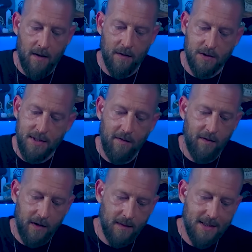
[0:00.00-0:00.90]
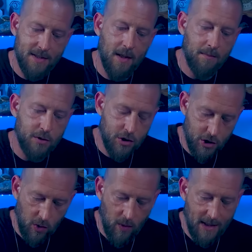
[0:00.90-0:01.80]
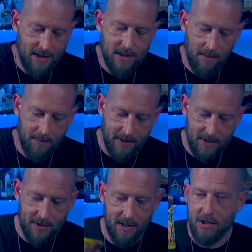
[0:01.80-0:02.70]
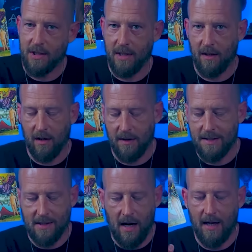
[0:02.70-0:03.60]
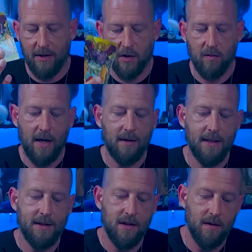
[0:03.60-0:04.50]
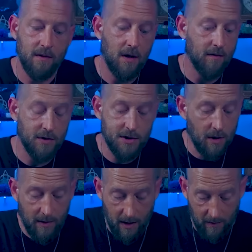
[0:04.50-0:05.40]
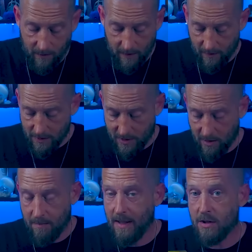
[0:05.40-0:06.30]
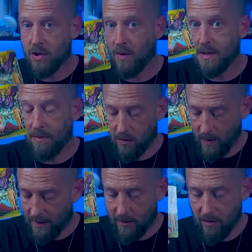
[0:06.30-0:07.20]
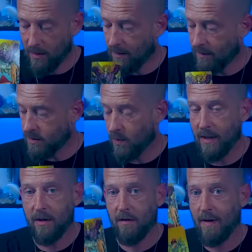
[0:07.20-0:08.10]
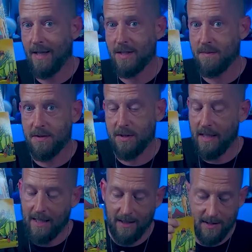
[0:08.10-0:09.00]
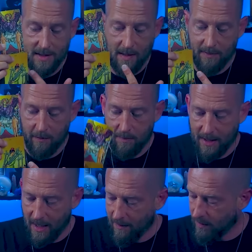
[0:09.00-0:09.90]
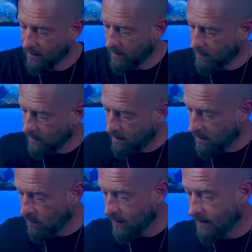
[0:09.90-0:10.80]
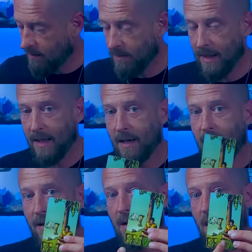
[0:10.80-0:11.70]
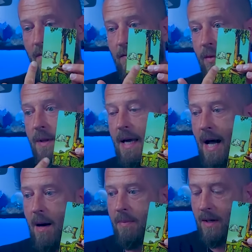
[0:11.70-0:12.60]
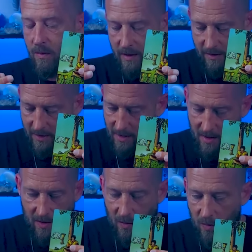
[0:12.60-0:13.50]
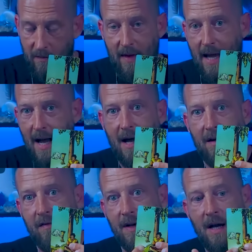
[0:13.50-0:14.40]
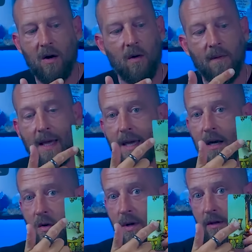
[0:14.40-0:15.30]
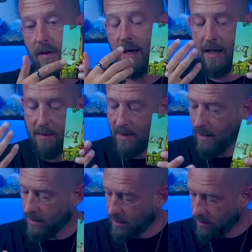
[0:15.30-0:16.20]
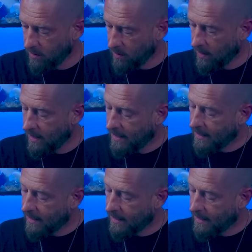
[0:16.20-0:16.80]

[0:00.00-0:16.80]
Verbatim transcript: There's definitely some choice, some decision here. It's tied directly to the lover. So now, this could be a choice between two lovers. We could have had some sneaky, deceptive behavior going on. We could be not fully happy with what they have now, and they can't quit thinking about you.